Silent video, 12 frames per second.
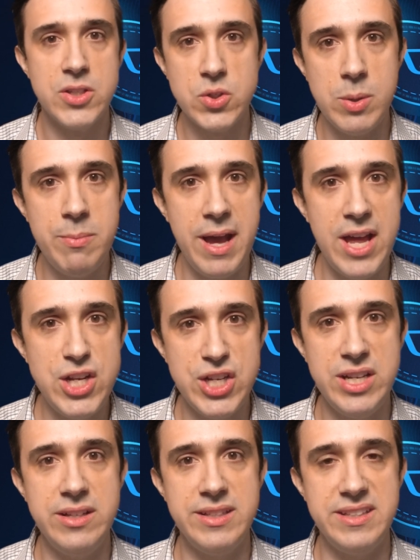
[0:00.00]
So
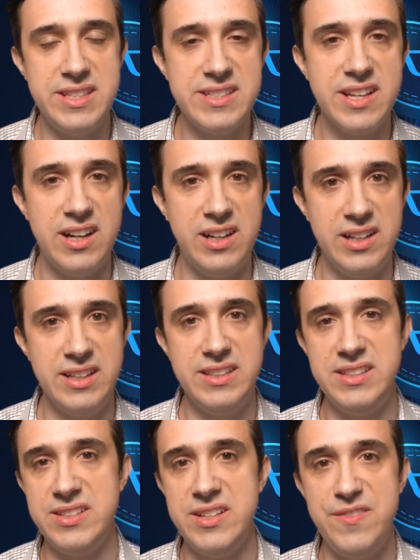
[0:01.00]
imagine that this guy
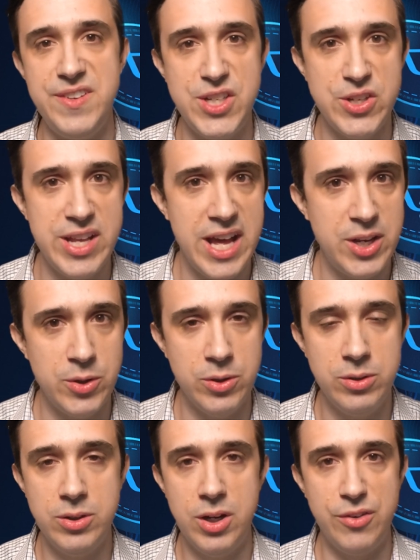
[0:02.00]
is an
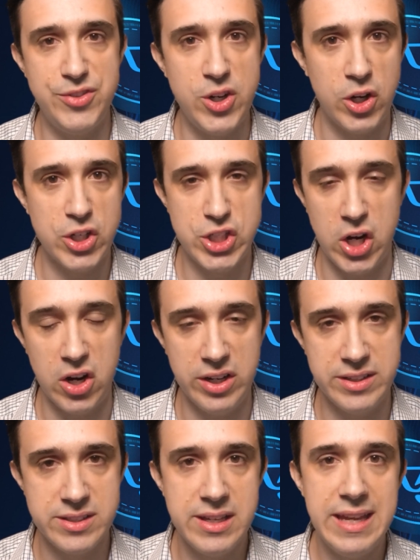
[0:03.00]
aficionado of dark
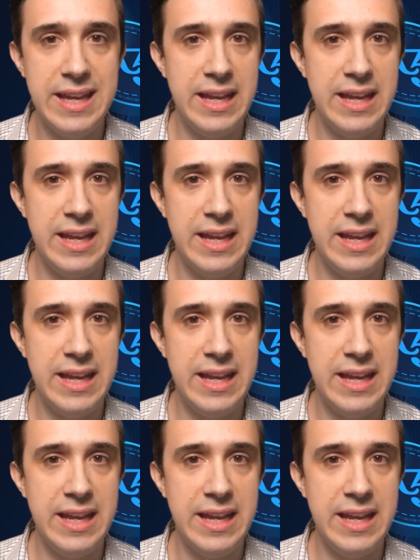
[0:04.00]
chocolate.